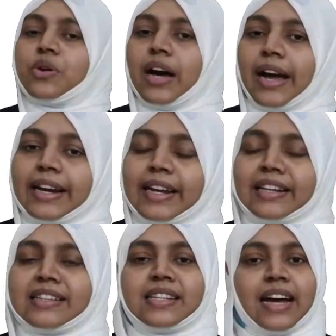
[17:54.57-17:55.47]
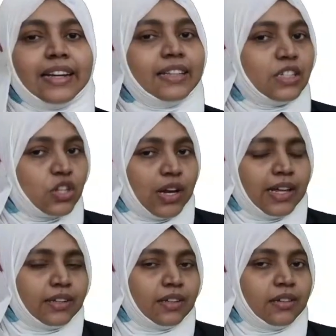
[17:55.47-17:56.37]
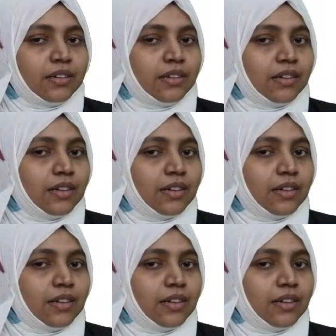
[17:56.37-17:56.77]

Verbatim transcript: to hide inside the dholak.